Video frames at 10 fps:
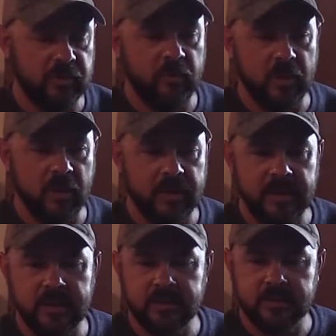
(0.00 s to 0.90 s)
the
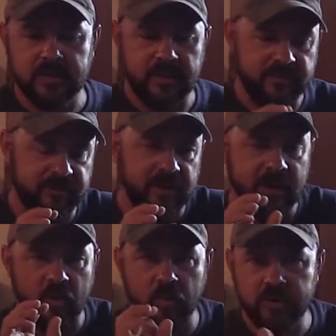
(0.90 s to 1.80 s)
broadheads and figure
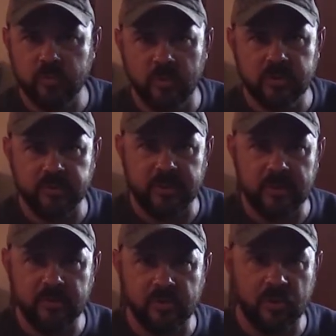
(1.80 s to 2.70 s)
out which one's
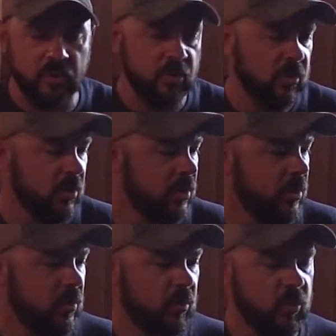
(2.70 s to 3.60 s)
spinning true,
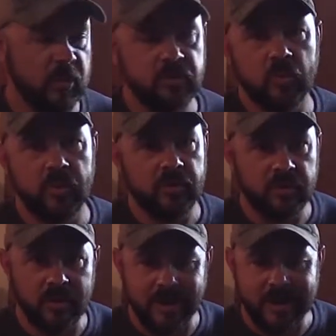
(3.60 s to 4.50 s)
which one they're
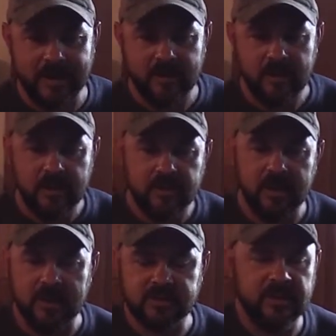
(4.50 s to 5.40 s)
not,
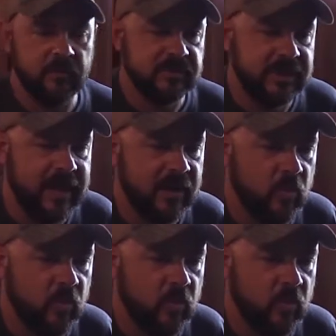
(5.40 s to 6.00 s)
then I'll set them aside.